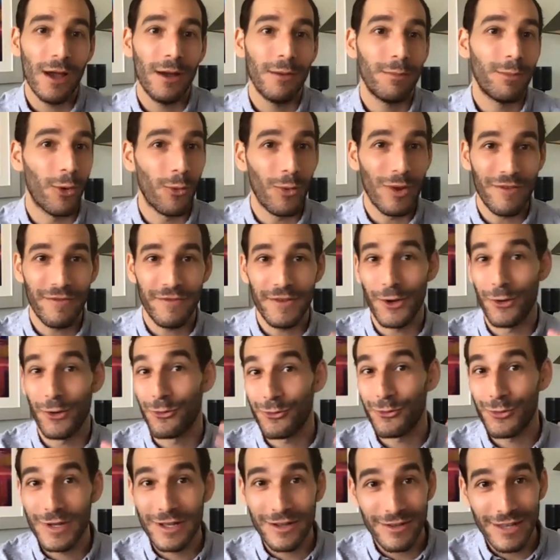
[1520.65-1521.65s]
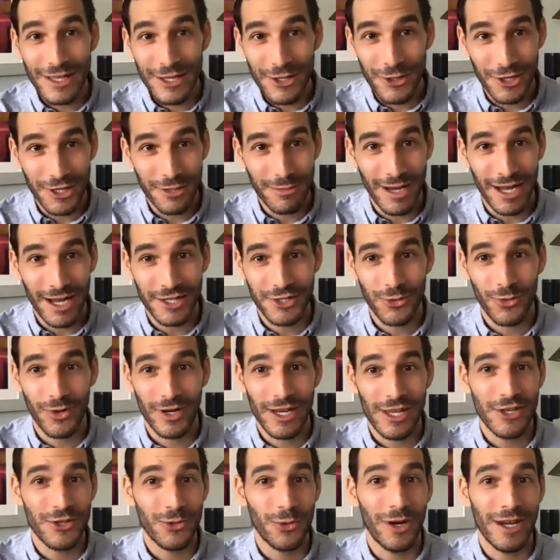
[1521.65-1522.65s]
but we feel really good about
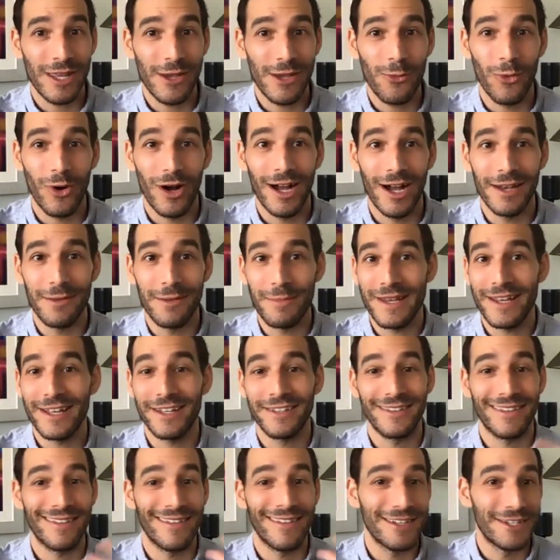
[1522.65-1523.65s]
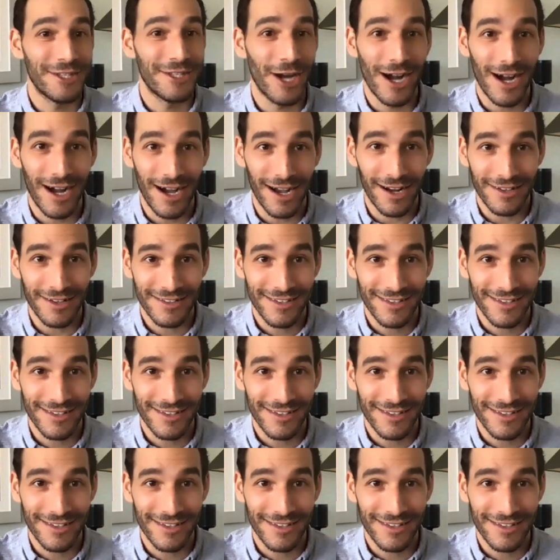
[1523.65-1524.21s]
2021 because of the dogs,